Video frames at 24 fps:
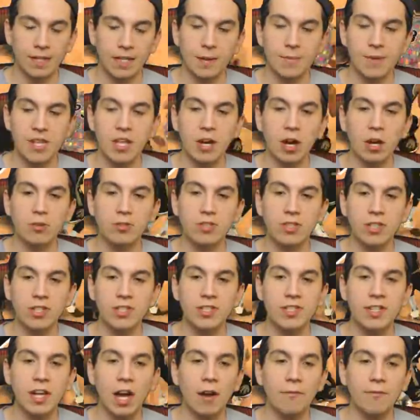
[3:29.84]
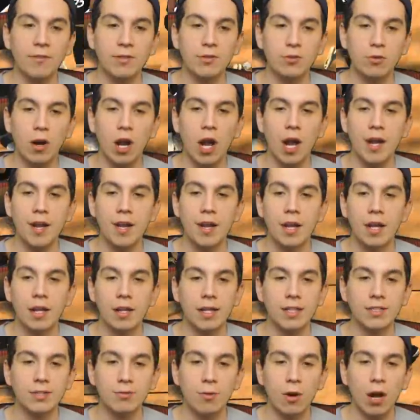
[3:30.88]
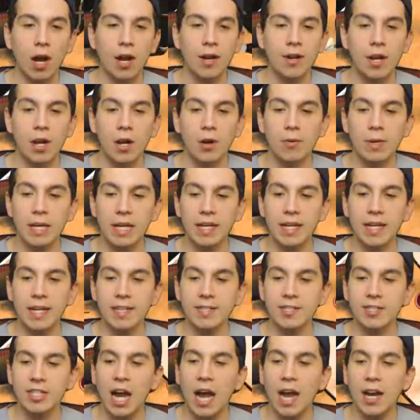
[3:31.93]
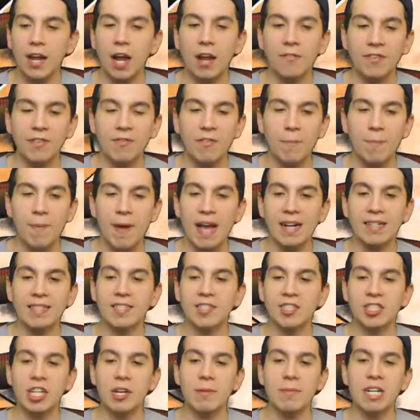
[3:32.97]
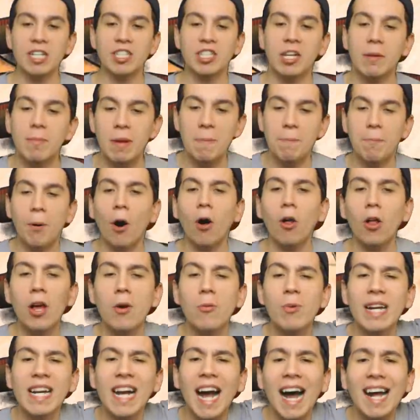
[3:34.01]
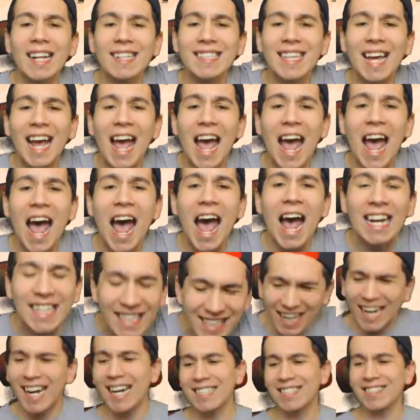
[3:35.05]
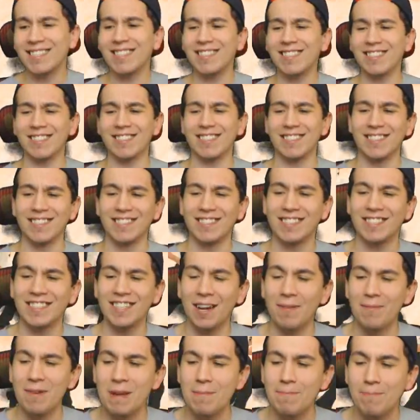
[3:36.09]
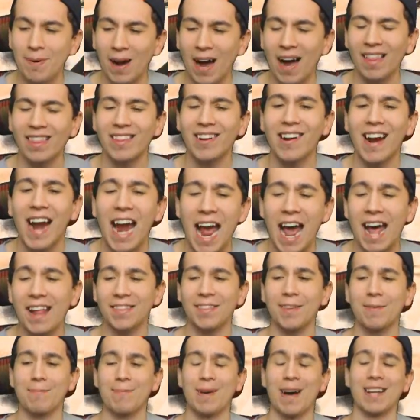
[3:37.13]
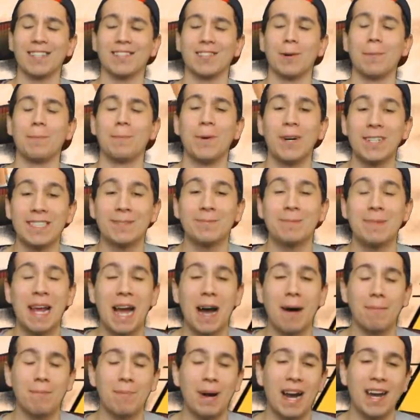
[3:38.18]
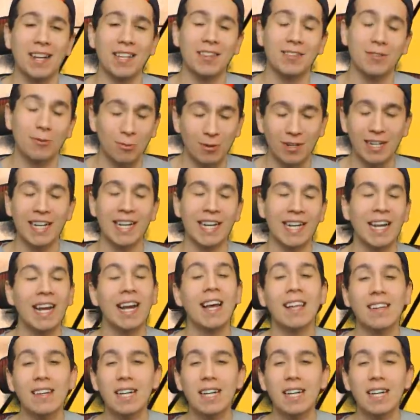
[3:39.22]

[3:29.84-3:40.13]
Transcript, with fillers: Give me those. Good stuff. Let's run. Let's run. We can get a shot off. Give it back to Jimmy. Jimmy, pull it. We got that yes, sir, Jimmy Butler at the buzzer puts me up by three.